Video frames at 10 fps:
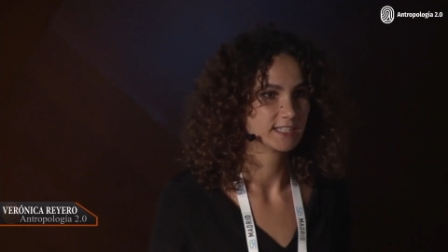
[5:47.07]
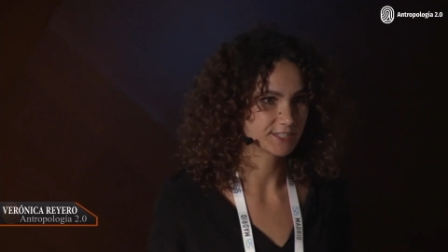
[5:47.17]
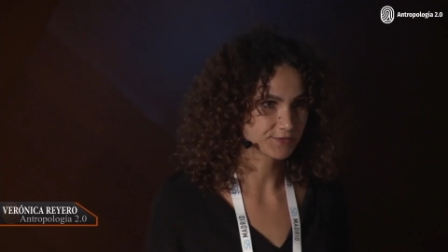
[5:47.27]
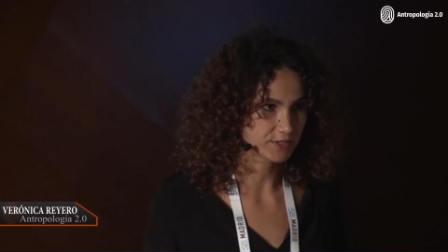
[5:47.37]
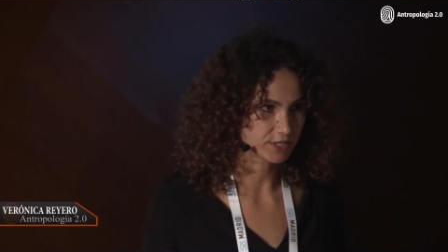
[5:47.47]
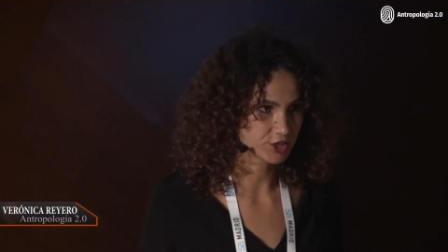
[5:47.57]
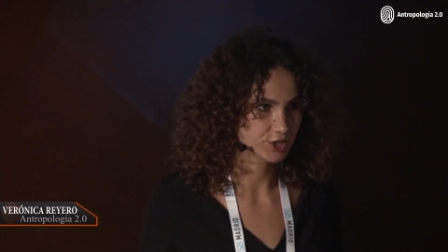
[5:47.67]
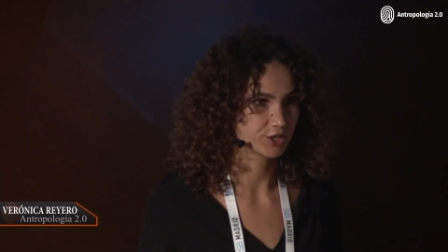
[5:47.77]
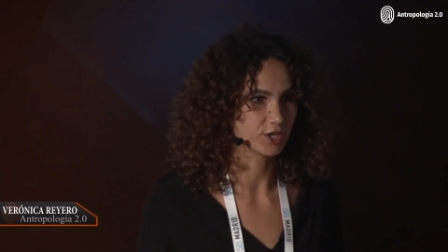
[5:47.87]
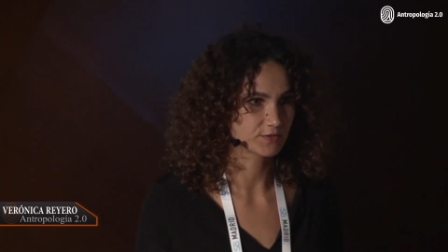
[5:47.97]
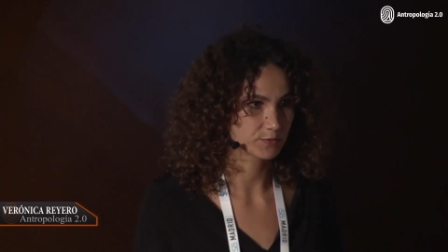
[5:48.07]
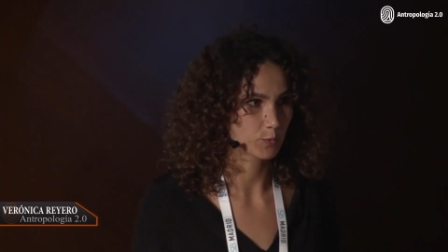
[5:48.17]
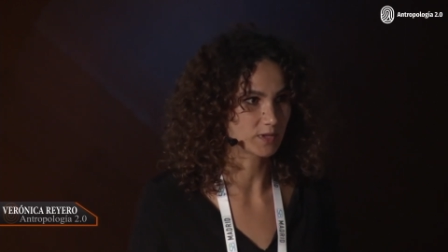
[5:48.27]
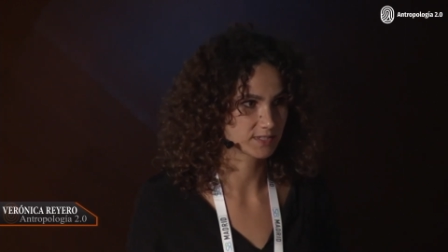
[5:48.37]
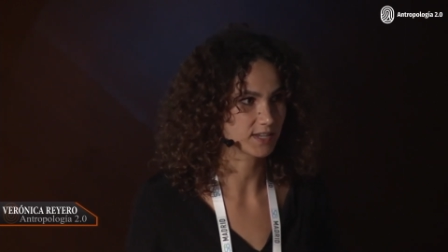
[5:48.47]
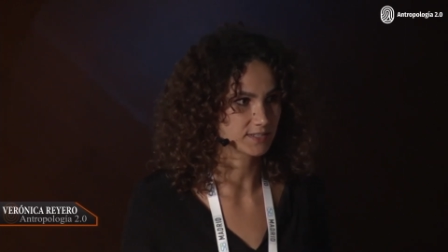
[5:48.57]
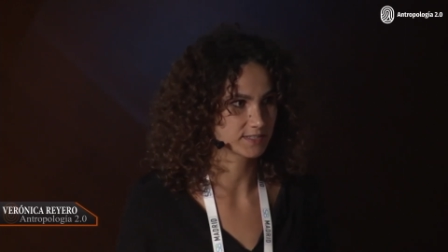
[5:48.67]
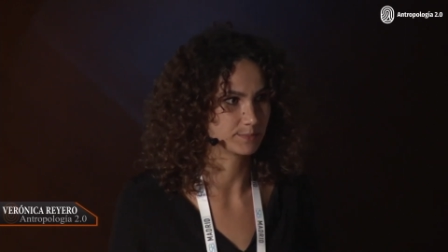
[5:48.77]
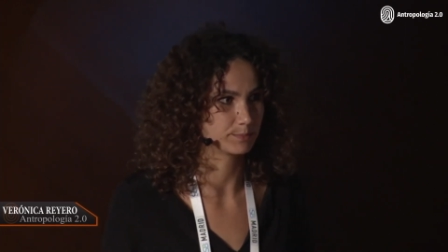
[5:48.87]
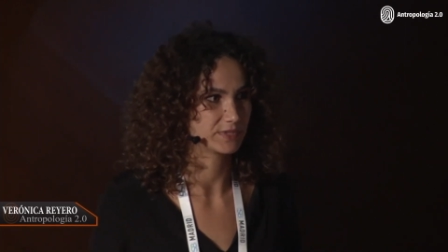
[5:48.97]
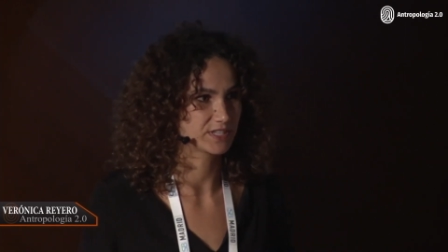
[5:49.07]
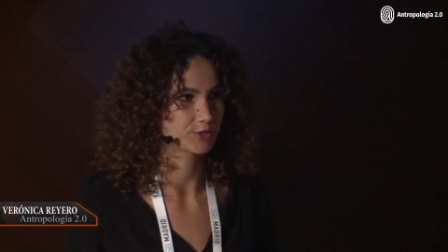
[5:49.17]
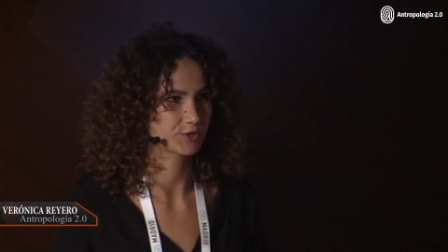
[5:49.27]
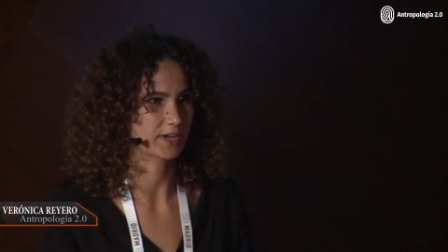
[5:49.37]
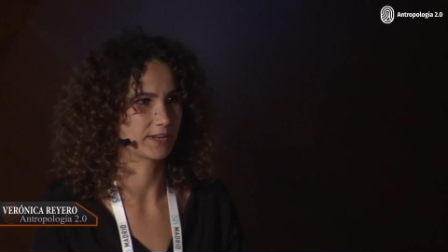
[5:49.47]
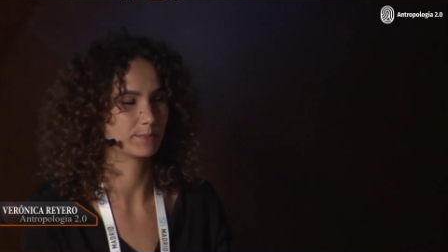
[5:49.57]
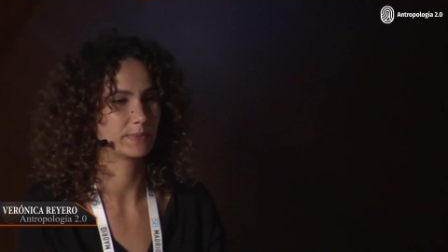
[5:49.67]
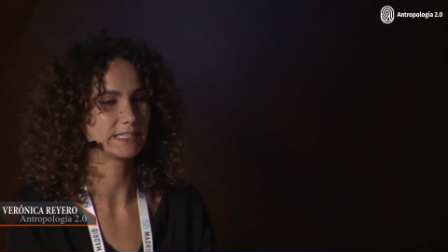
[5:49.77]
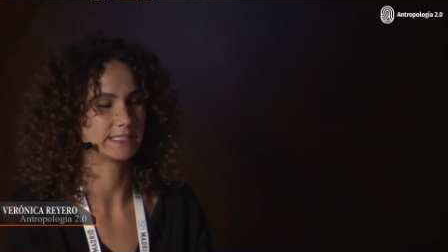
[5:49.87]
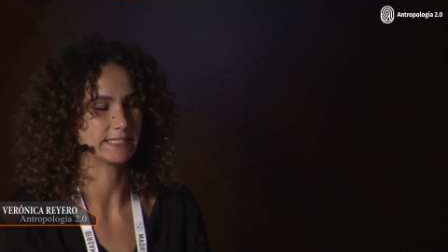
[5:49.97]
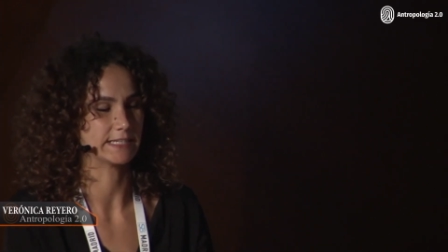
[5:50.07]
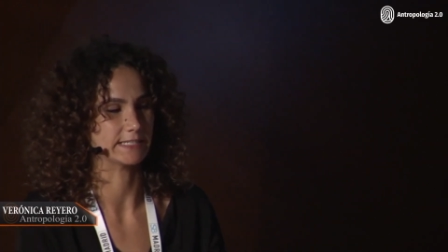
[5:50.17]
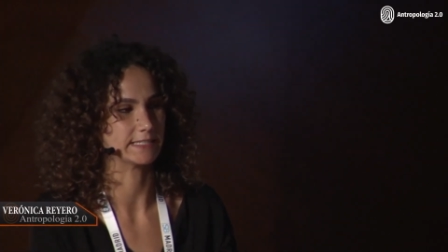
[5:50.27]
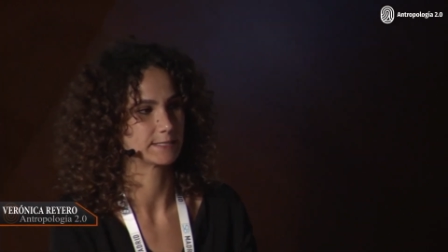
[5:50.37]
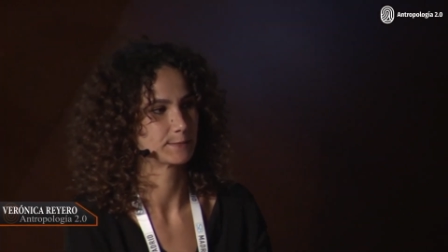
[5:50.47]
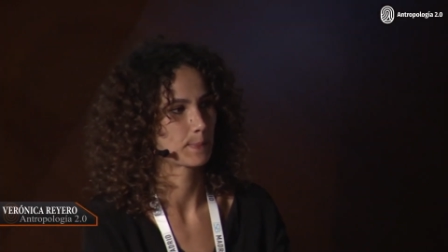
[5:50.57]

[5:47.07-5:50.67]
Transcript: definition of what sustainability is,